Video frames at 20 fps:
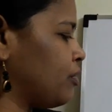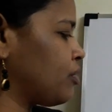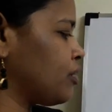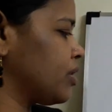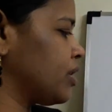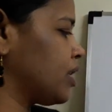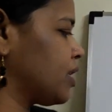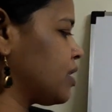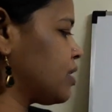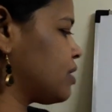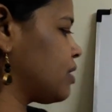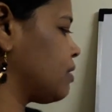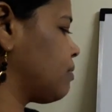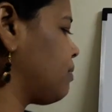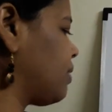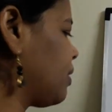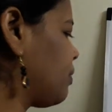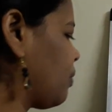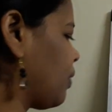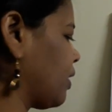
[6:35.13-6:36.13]
Then you
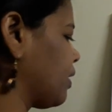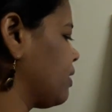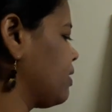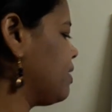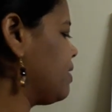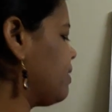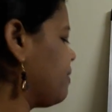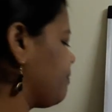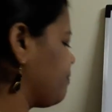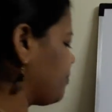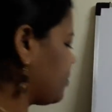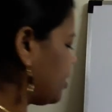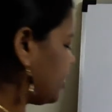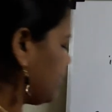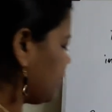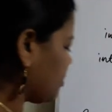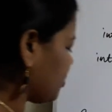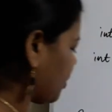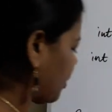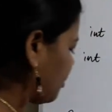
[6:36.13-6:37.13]
have to give
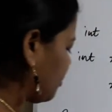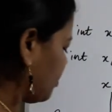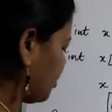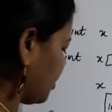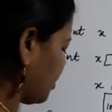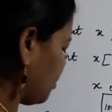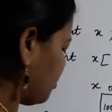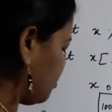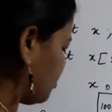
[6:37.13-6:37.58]
Cin,